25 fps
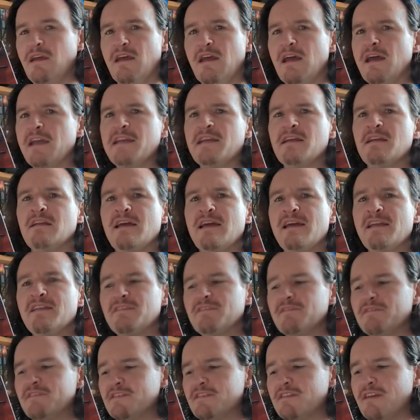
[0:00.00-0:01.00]
Any
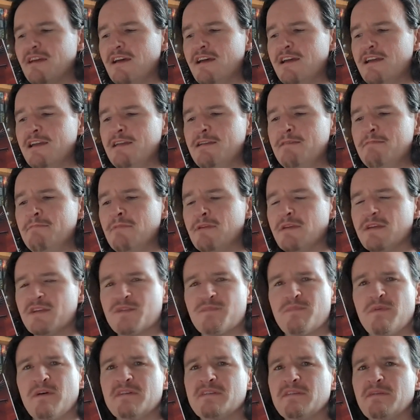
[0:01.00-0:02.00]
length of time
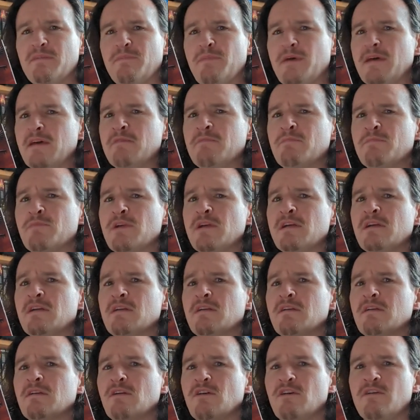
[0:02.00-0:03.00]
is but a
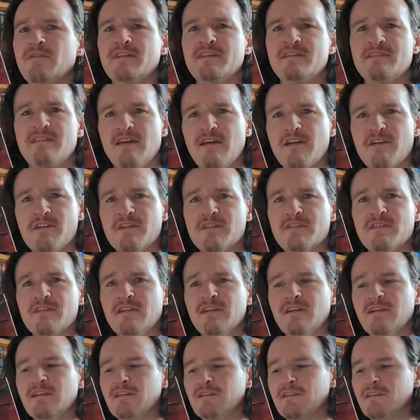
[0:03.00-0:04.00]
pinprick of
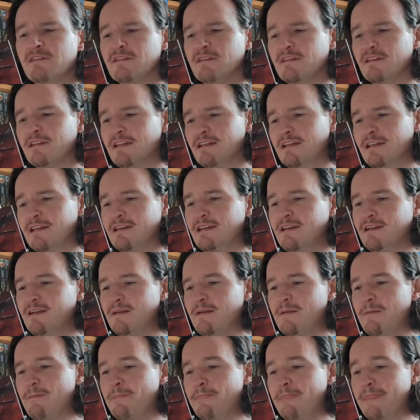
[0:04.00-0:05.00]
eternity.
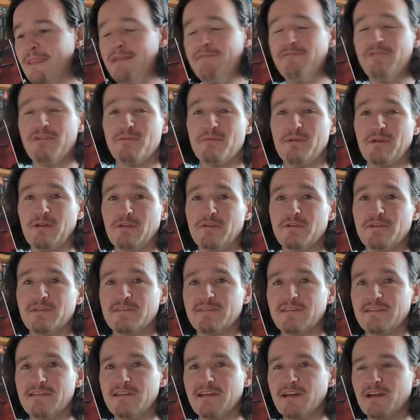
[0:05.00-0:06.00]
Everyone
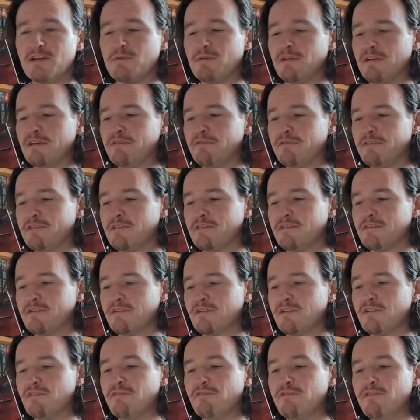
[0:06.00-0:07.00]
looked at the equilifer,
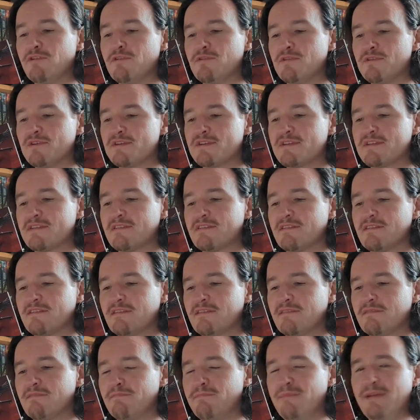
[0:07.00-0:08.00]
confused.
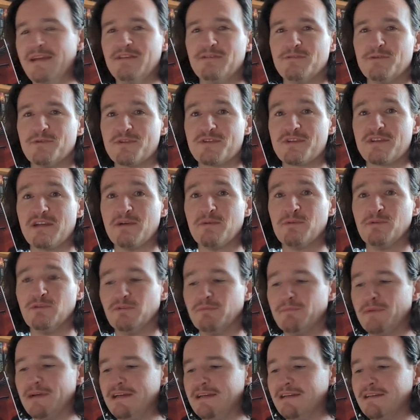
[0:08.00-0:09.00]
Beto
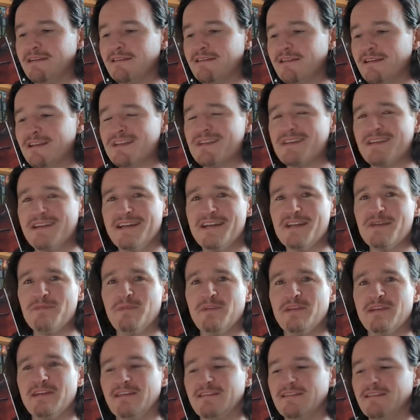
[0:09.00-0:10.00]
scowled back,
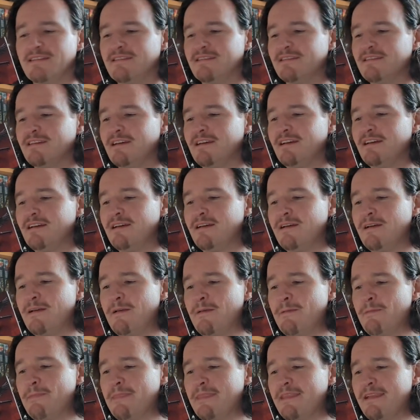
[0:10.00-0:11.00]
exasperated.
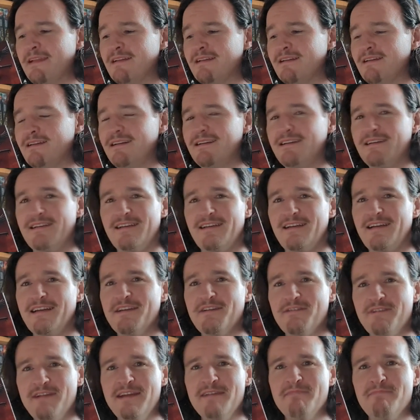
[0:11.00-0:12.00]

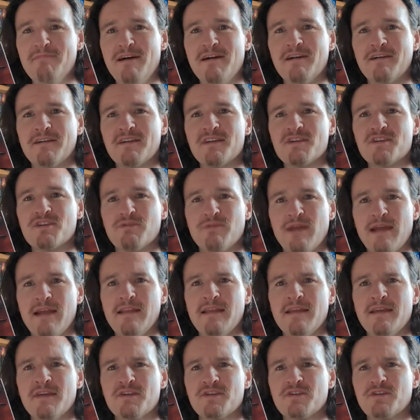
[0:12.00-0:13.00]
I read Marcus
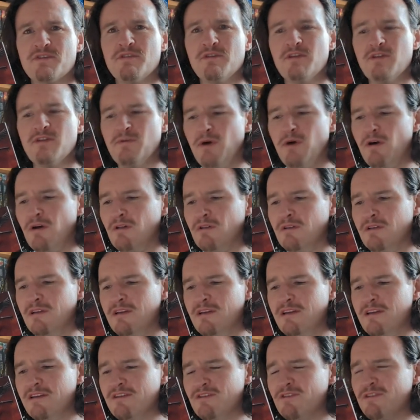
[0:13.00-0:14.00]
Aurelius to you all,
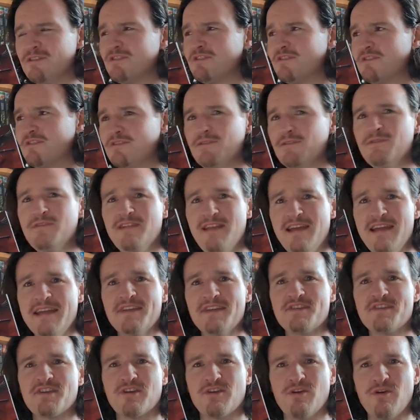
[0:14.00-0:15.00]
not 2
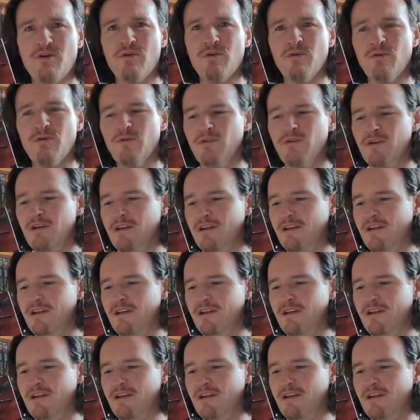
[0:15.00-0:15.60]
nights ago.